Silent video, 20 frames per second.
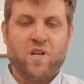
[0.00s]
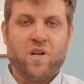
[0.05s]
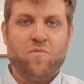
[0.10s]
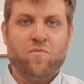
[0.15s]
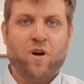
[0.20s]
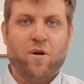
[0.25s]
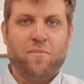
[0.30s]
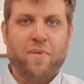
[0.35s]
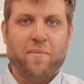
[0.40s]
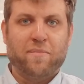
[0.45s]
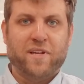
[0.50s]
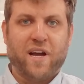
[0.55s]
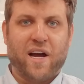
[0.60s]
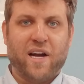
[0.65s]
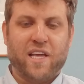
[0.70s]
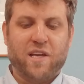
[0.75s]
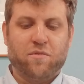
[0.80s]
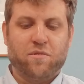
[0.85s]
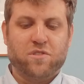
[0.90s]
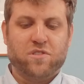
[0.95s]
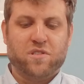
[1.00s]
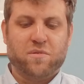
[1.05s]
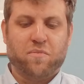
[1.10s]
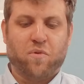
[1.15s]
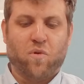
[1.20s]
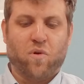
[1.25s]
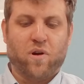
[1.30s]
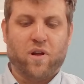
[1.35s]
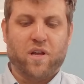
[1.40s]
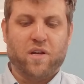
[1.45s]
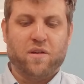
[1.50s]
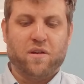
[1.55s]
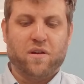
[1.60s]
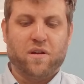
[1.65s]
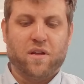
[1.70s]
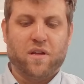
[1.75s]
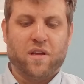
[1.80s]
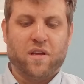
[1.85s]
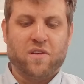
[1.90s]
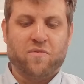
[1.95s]
While Mamdani
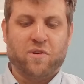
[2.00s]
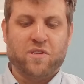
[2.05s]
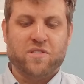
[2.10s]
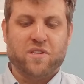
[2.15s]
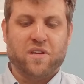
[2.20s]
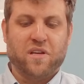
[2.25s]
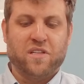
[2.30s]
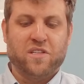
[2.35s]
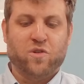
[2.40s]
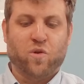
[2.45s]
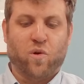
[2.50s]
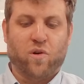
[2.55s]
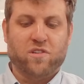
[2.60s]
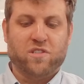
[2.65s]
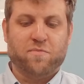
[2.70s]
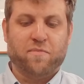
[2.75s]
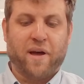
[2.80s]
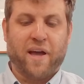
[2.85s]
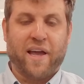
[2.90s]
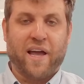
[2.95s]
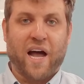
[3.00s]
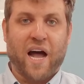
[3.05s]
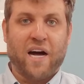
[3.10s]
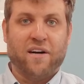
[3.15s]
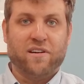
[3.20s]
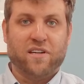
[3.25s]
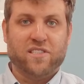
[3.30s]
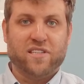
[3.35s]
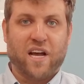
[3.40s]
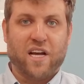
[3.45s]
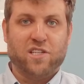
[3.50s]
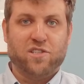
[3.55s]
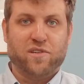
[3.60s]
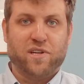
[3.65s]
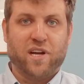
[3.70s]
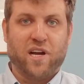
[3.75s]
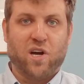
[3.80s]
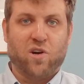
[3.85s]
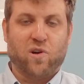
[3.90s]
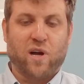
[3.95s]
it was endorsed by
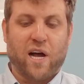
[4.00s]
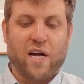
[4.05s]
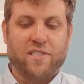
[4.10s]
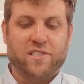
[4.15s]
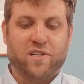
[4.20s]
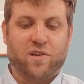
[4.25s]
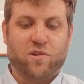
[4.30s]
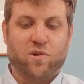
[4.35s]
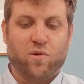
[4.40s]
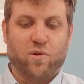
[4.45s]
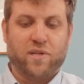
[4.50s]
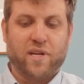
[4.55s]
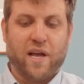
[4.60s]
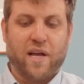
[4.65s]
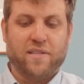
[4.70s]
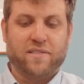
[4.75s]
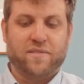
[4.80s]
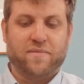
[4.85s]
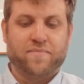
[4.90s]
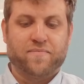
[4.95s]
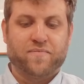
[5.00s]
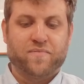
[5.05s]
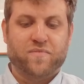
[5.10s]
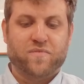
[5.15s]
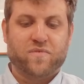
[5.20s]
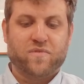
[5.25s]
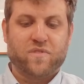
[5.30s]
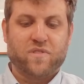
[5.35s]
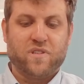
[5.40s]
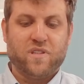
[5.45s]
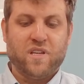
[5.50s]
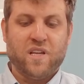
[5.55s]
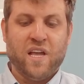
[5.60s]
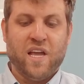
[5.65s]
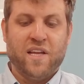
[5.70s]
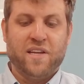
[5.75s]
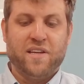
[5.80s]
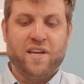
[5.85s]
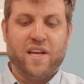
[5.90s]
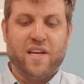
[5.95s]
Alexandria Ocasio-Cortez
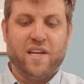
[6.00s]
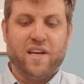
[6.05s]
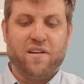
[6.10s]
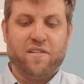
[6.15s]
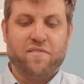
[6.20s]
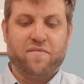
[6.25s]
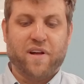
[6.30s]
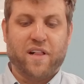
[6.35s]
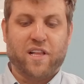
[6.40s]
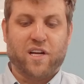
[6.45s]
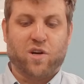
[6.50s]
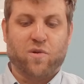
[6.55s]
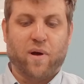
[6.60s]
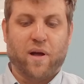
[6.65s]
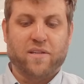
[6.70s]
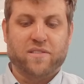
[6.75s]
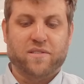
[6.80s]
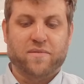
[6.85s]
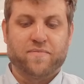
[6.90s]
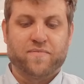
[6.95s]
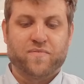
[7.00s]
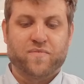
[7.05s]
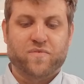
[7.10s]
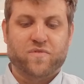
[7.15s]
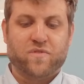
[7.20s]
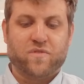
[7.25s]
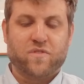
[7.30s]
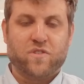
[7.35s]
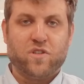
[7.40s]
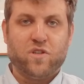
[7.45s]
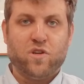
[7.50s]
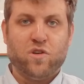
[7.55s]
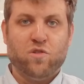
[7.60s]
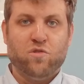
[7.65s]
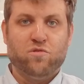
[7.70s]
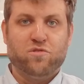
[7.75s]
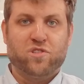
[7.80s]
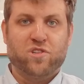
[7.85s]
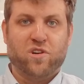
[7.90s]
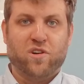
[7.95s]
and Nydia Velázquez,
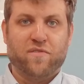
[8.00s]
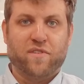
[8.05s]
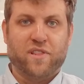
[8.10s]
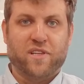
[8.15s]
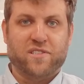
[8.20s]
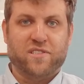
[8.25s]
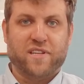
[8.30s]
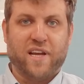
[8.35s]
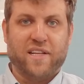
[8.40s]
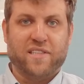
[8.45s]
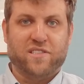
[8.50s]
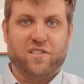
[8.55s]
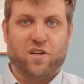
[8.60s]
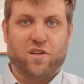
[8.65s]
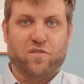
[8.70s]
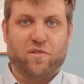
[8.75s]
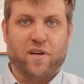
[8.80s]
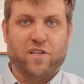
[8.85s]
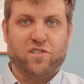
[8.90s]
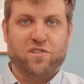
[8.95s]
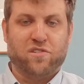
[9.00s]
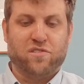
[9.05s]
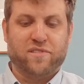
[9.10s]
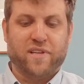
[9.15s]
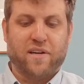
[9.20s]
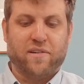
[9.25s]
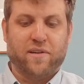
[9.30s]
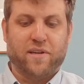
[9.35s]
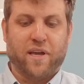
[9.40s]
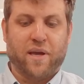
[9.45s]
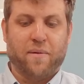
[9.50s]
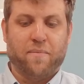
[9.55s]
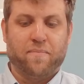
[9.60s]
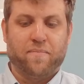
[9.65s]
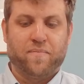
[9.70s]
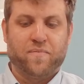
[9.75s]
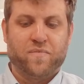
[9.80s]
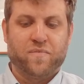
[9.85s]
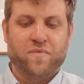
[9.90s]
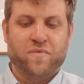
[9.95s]
who serve in the state's congressional delegate,
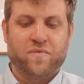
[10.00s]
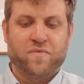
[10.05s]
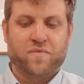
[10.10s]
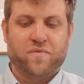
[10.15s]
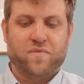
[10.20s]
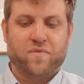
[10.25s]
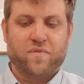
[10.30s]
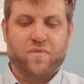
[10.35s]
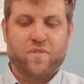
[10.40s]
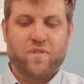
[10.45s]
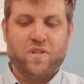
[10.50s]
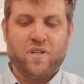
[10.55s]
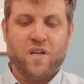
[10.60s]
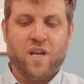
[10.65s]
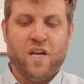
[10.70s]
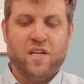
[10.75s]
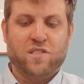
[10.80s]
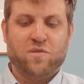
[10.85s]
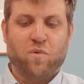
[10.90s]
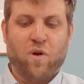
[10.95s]
as